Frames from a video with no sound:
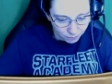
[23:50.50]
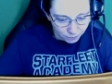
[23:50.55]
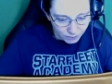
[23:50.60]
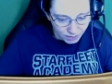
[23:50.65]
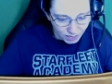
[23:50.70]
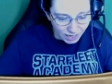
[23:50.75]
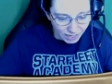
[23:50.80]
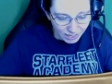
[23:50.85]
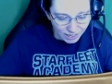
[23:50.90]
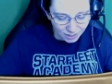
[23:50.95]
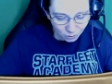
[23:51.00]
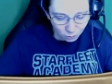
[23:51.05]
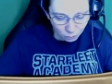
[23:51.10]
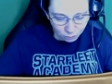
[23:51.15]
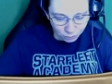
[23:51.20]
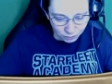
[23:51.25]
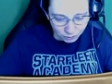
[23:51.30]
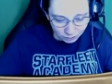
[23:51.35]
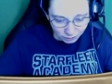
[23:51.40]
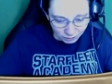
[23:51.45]
I hope
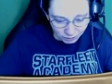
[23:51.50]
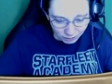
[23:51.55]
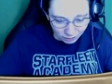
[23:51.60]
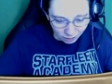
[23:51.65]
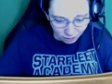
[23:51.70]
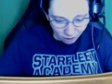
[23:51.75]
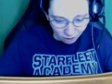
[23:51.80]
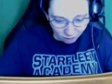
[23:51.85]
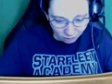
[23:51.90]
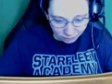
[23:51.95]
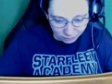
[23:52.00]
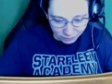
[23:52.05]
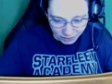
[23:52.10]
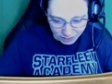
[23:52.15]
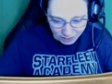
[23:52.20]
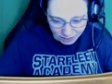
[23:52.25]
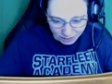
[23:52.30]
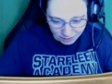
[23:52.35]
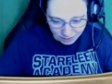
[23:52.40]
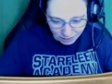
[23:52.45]
you'll eat all of it.
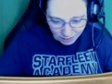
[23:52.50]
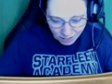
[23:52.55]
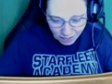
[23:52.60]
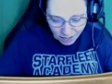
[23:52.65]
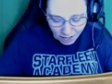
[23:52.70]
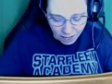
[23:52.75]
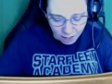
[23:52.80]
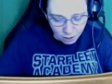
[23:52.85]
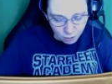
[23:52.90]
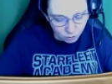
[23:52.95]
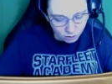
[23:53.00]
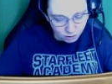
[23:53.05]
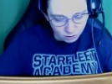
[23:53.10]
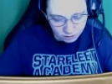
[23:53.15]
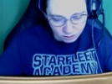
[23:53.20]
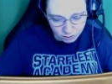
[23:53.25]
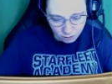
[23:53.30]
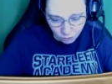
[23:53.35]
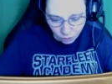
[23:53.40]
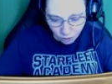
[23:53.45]
I worked
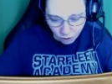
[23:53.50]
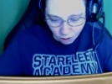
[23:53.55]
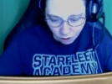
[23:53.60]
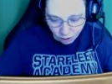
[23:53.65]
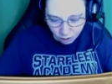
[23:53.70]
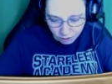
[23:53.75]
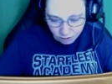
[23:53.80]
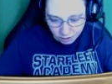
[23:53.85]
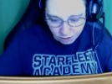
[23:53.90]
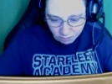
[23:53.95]
so hard to